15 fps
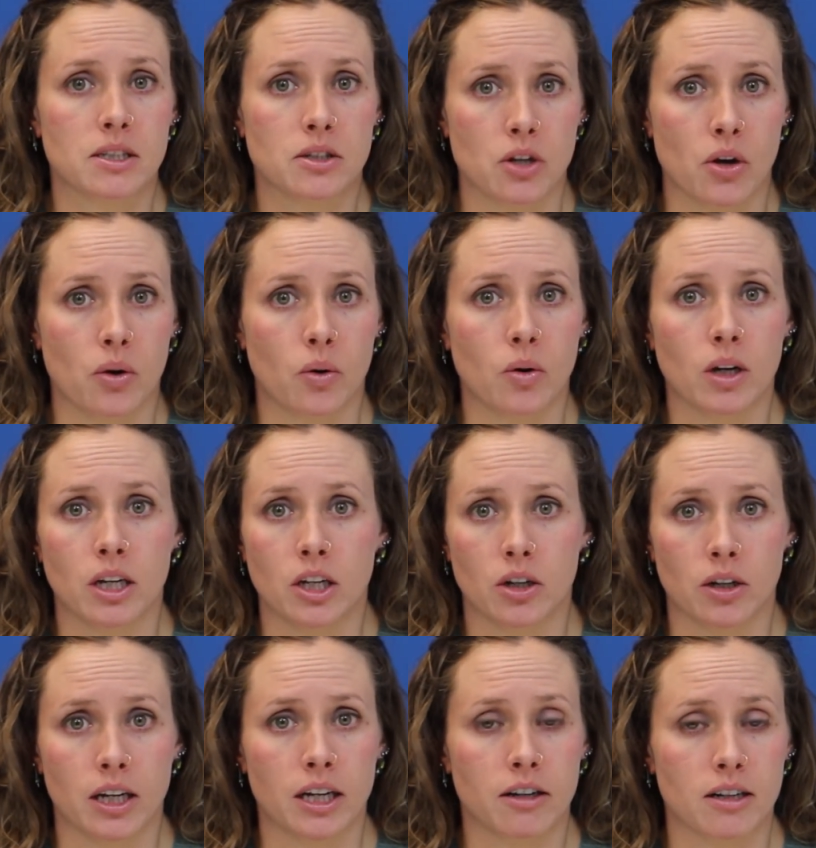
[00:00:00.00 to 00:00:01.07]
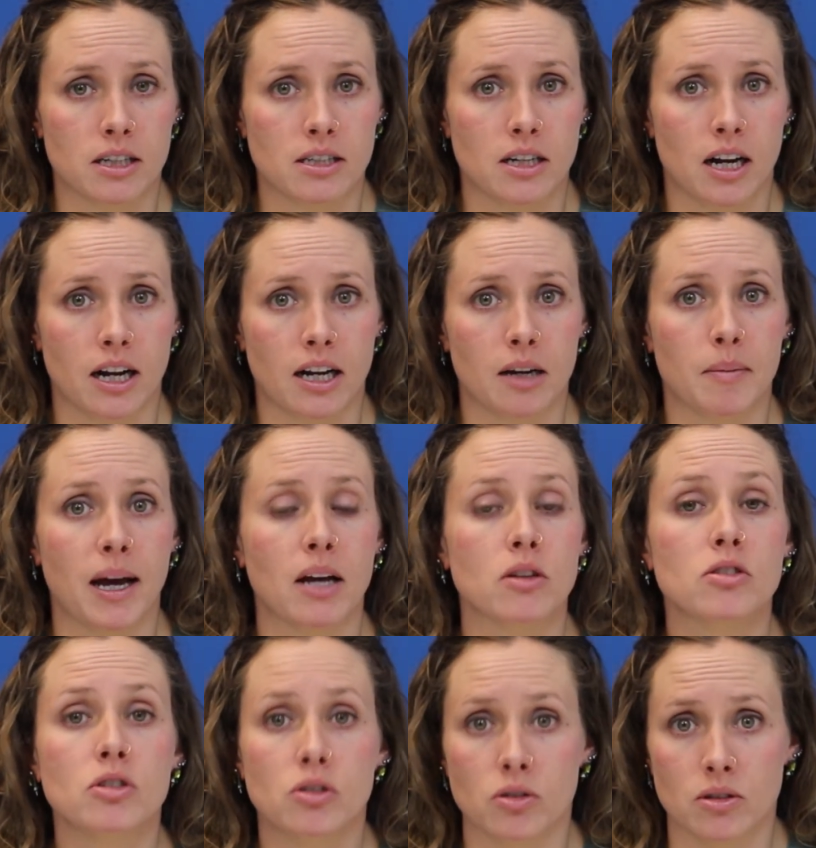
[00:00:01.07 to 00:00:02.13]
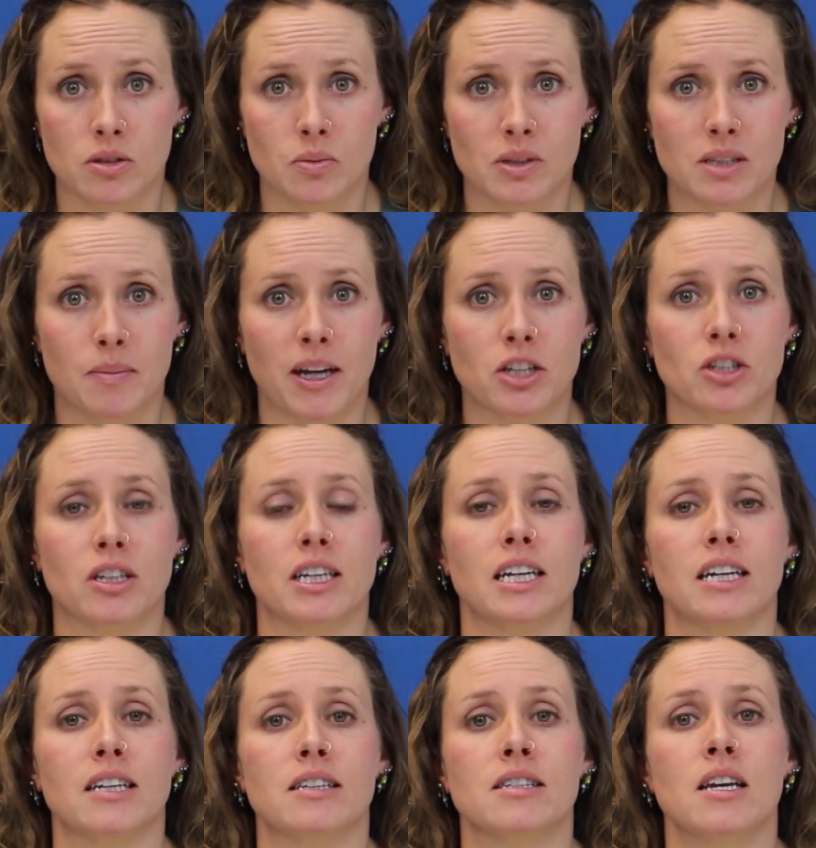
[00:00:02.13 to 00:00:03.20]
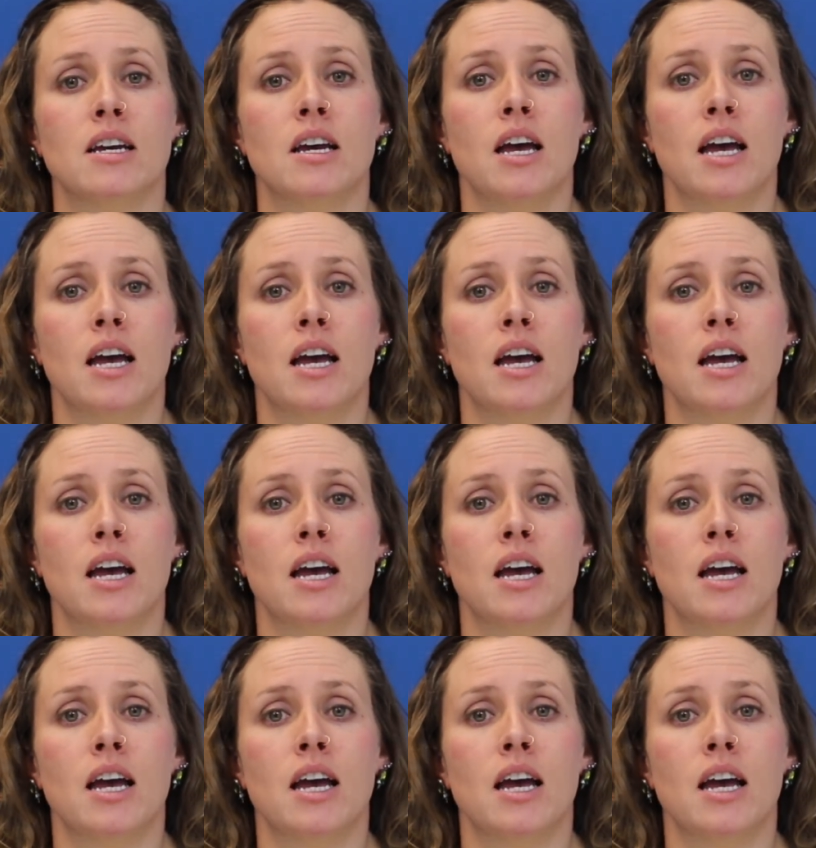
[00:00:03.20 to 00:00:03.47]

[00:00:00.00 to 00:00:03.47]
So you'll hear us talking about students with special needs,